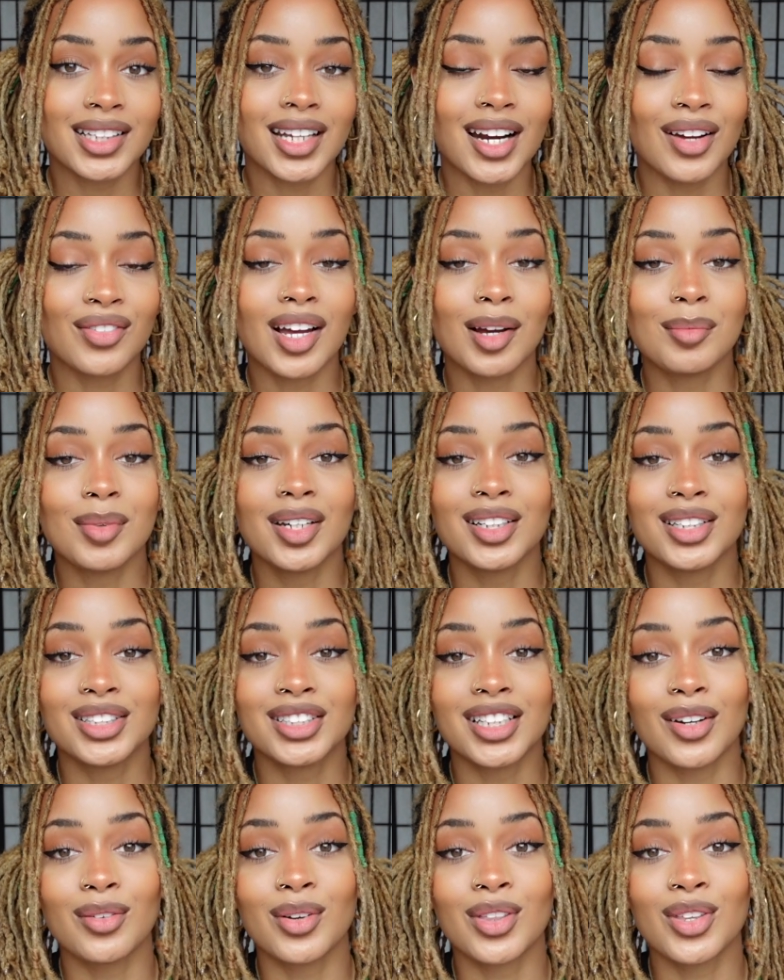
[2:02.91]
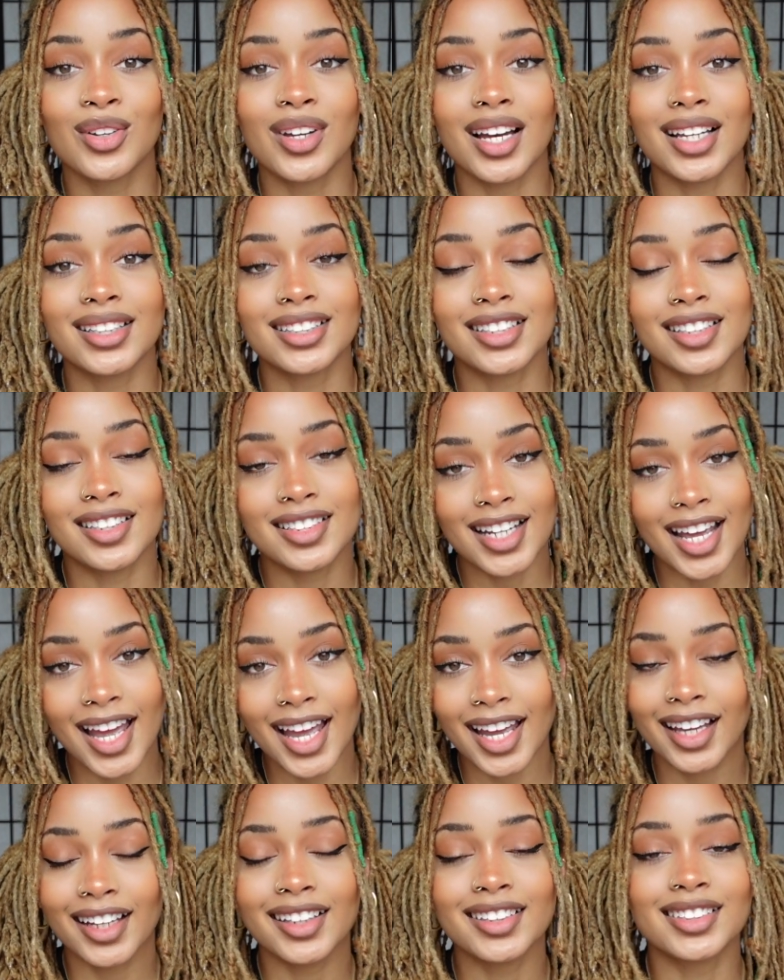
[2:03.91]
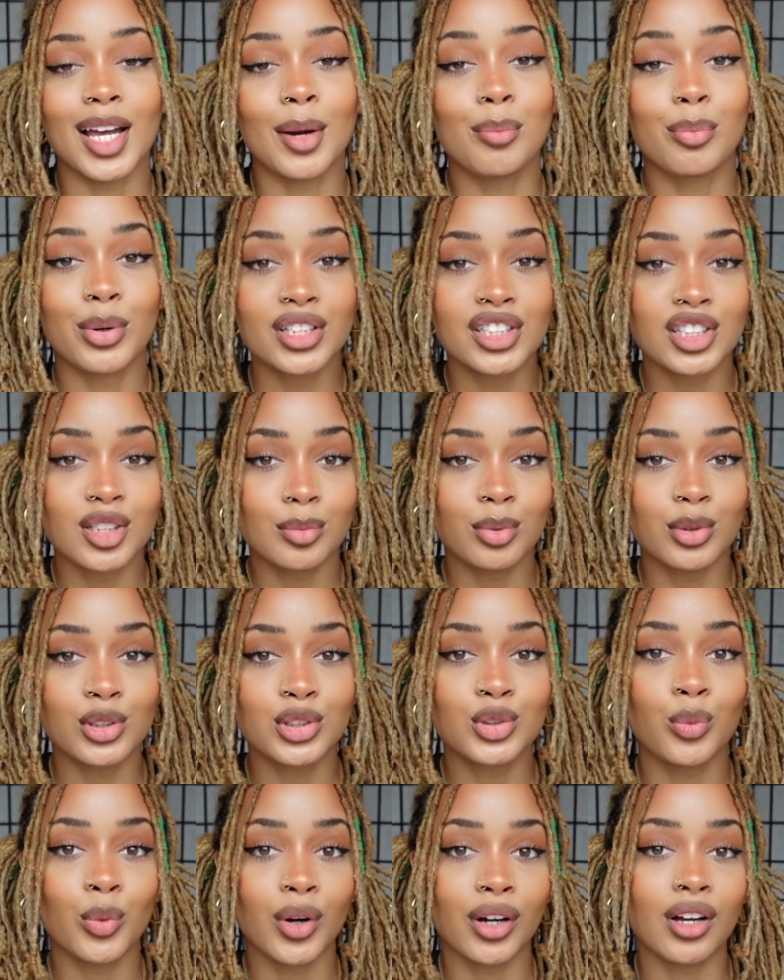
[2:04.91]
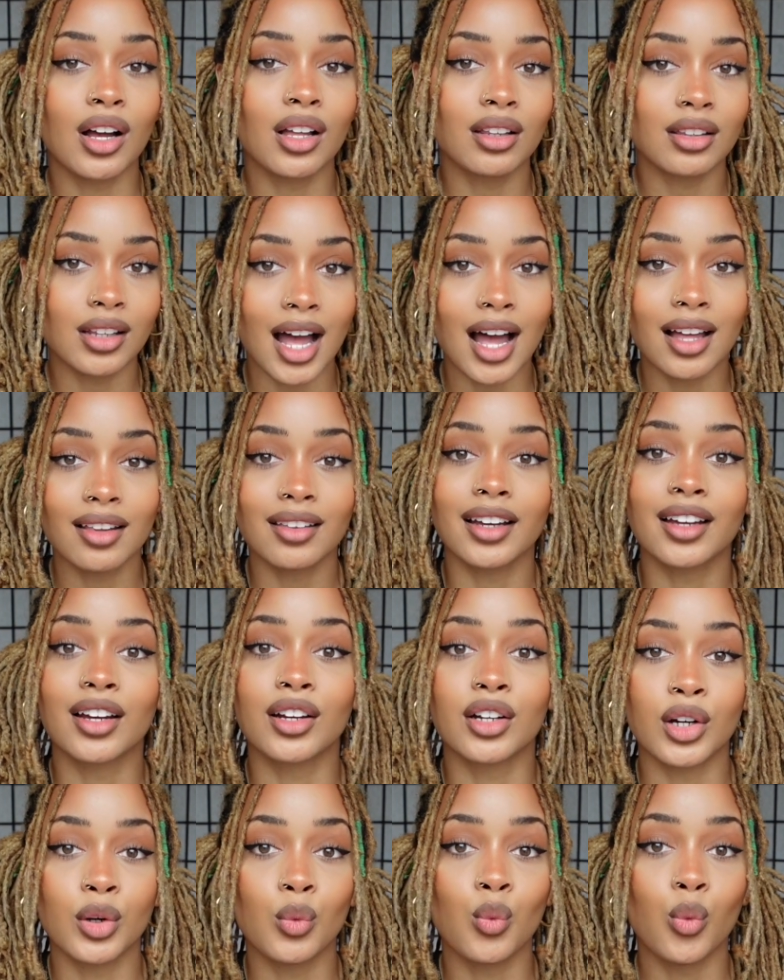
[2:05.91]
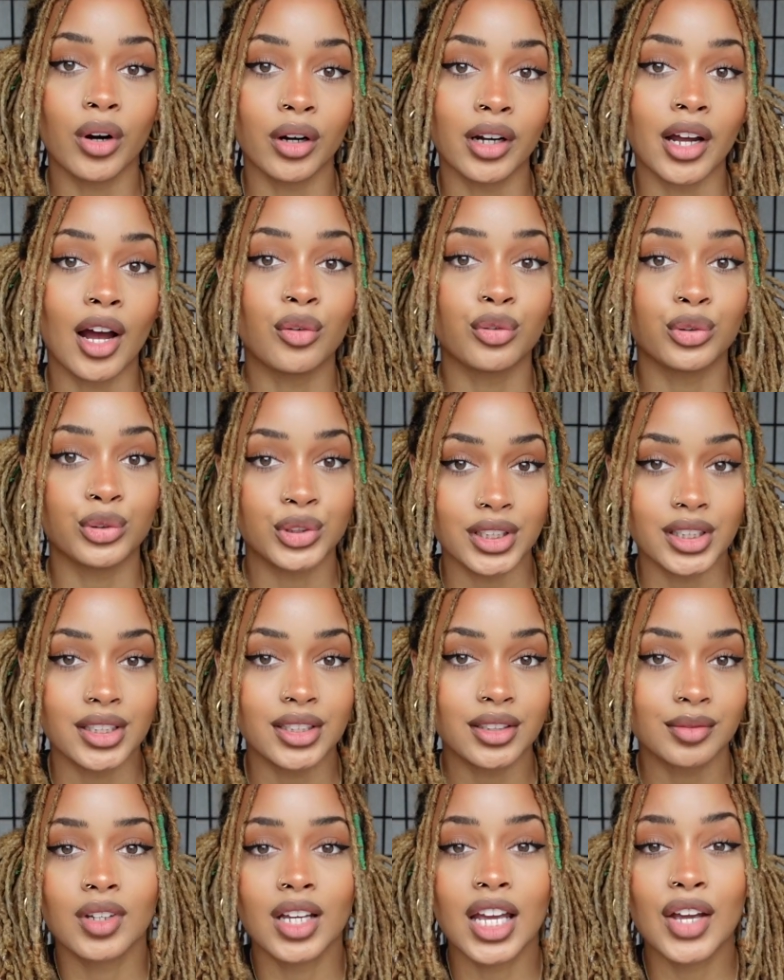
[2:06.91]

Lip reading: that I've come here to share with you guys today is that principles work a lot like a good workout routine.